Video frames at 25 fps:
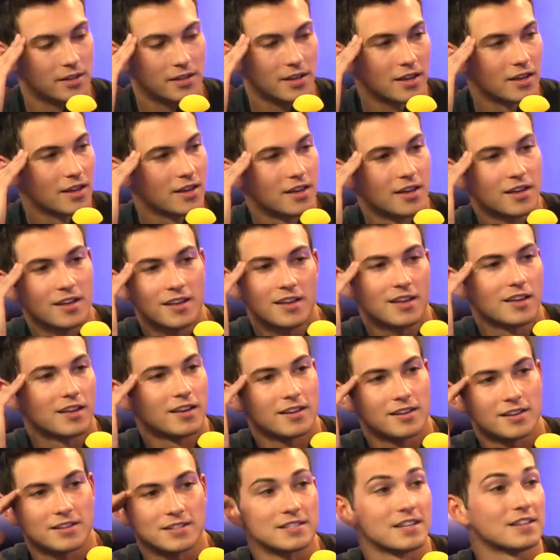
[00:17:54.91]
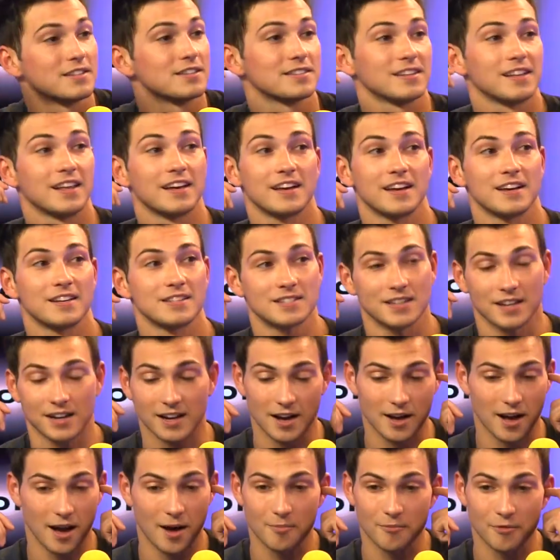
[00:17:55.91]
Right because like i said
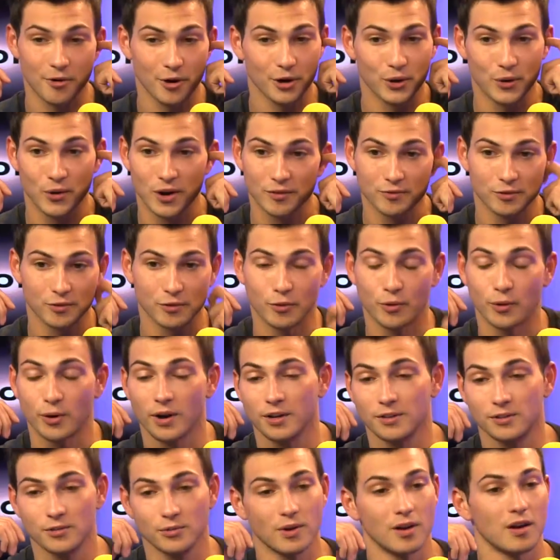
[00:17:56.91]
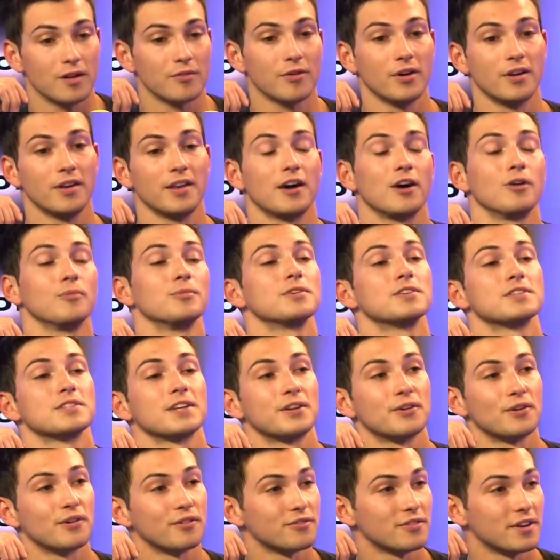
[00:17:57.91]
I, am very grateful for what i do have right now because i
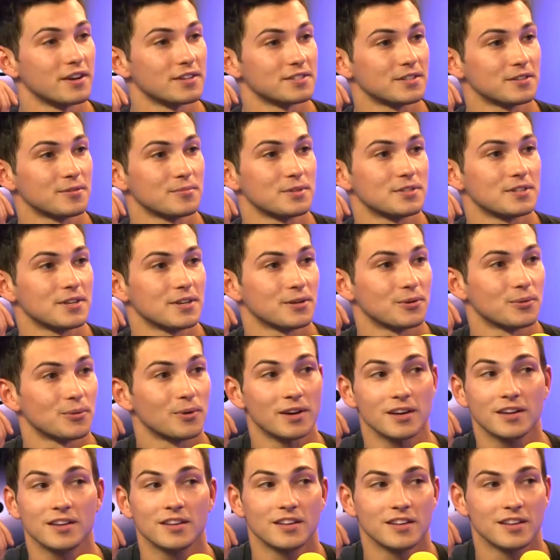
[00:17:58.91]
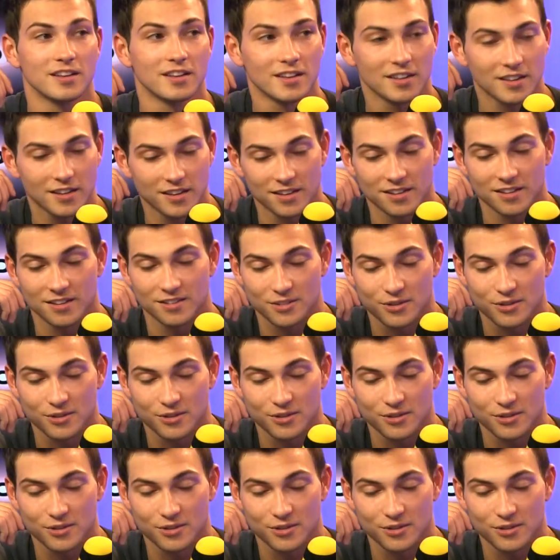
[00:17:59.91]
know how fast it can be taken away mm-hmm. it's